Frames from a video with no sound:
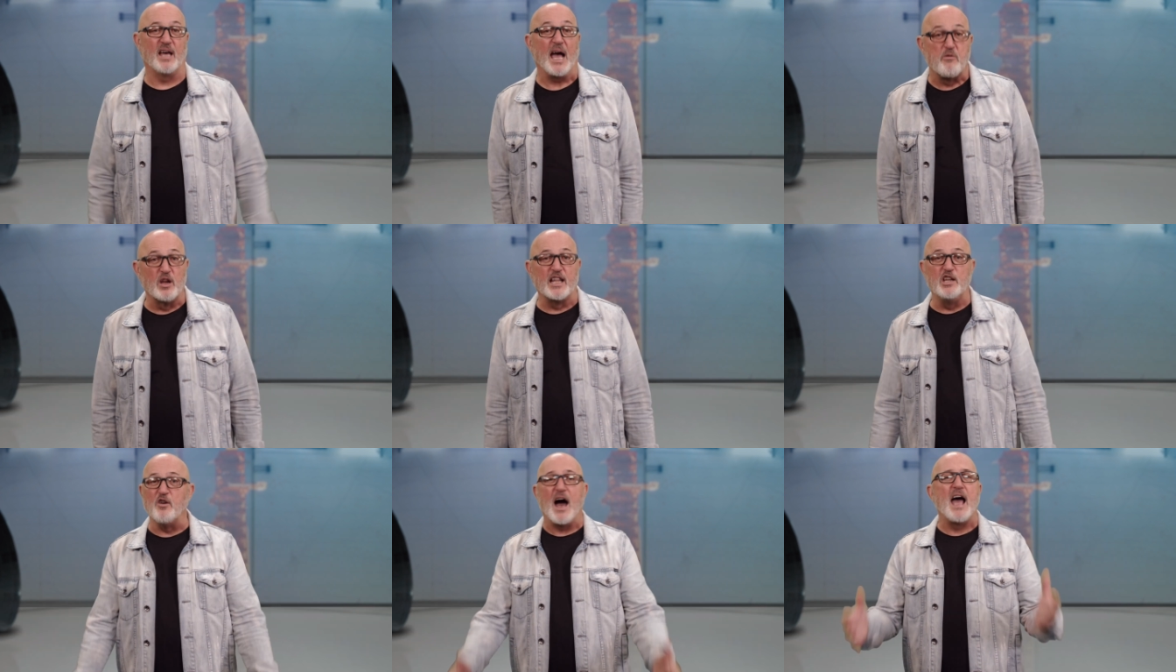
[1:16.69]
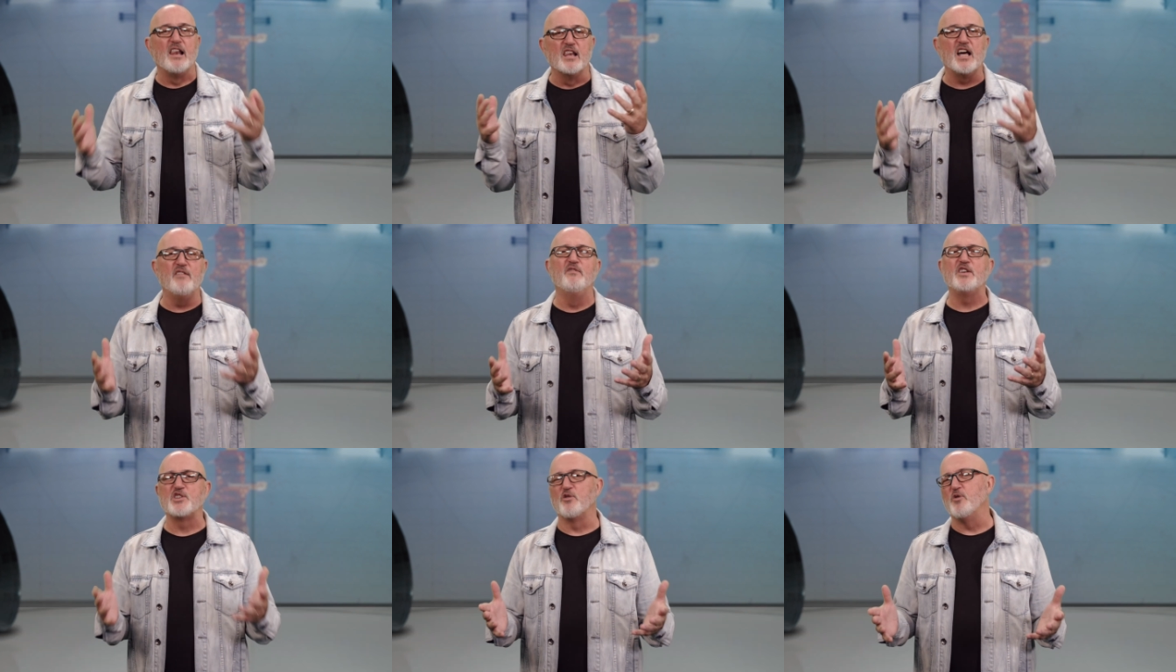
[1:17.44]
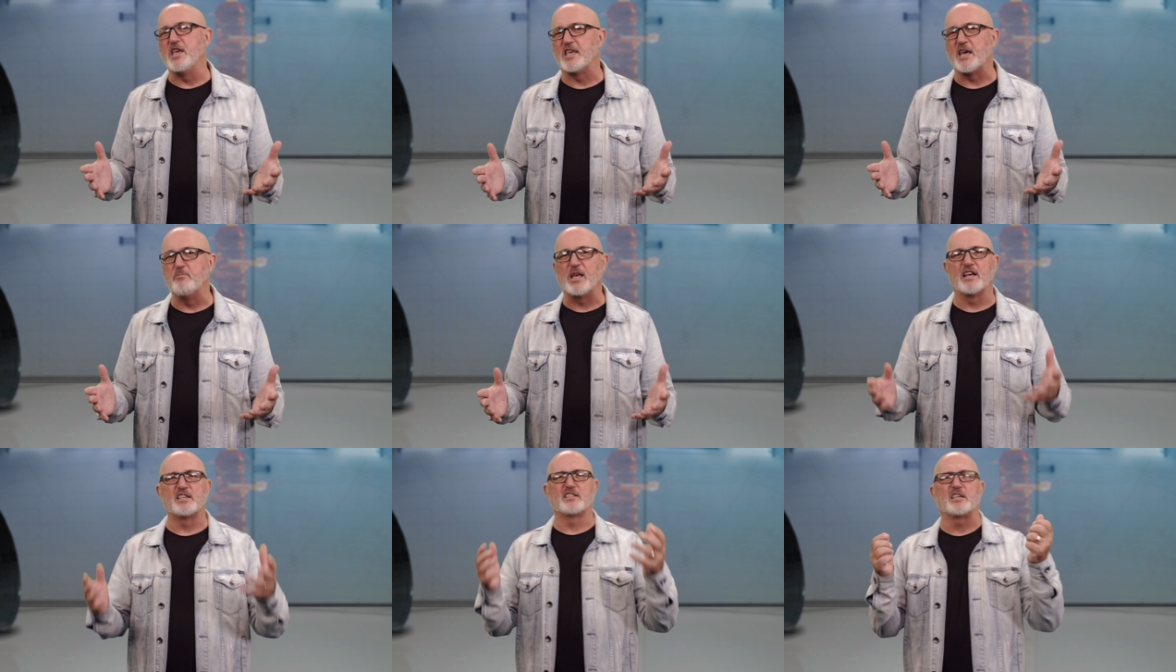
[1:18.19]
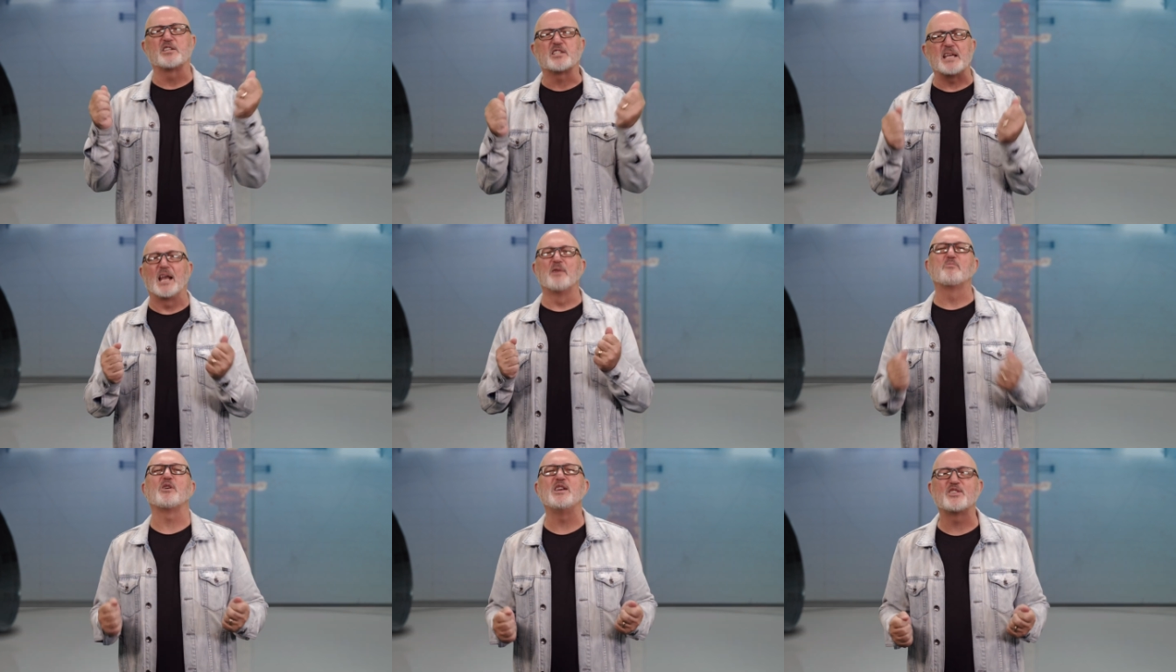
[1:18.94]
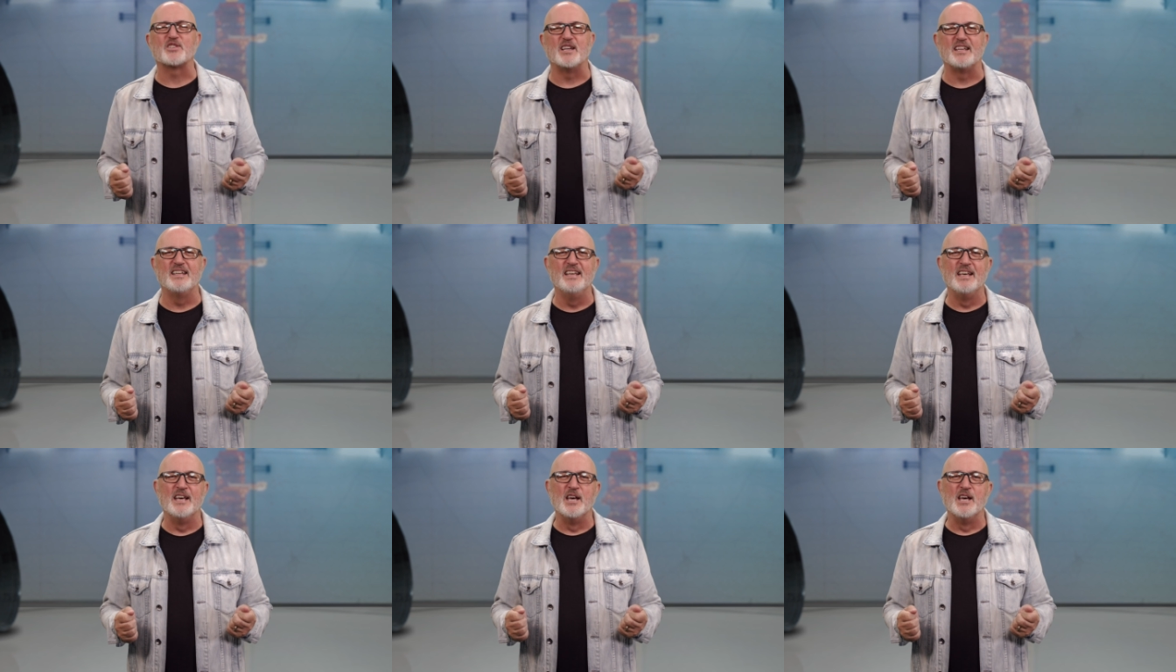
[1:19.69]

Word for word: I really do. I love Vision Weekend because it's a celebration